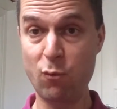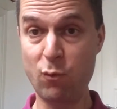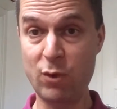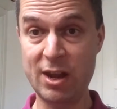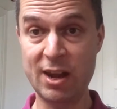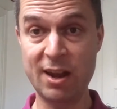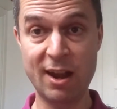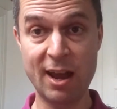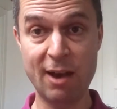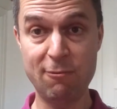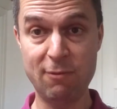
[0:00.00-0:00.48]

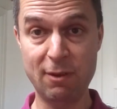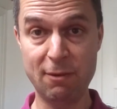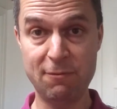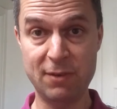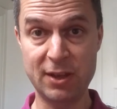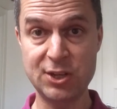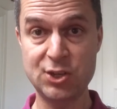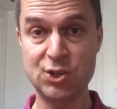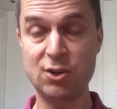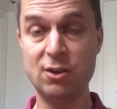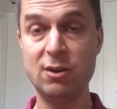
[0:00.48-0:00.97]
really lovely
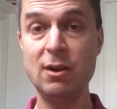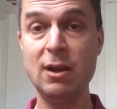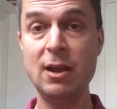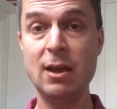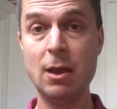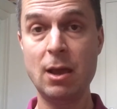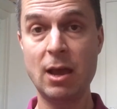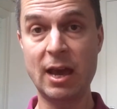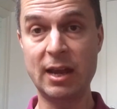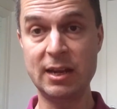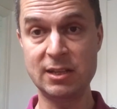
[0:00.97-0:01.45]
feature,
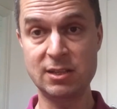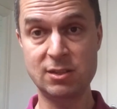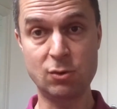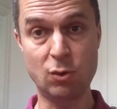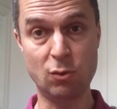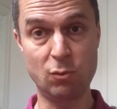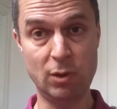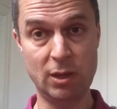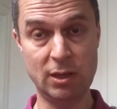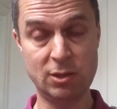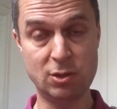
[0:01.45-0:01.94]
and it's
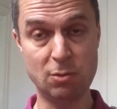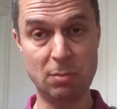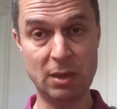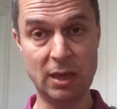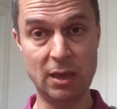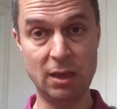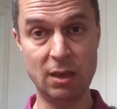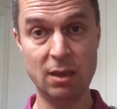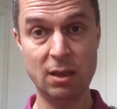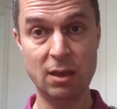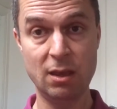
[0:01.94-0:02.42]
going to
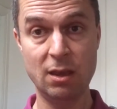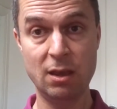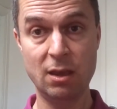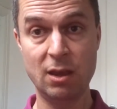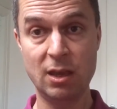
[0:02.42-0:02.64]
be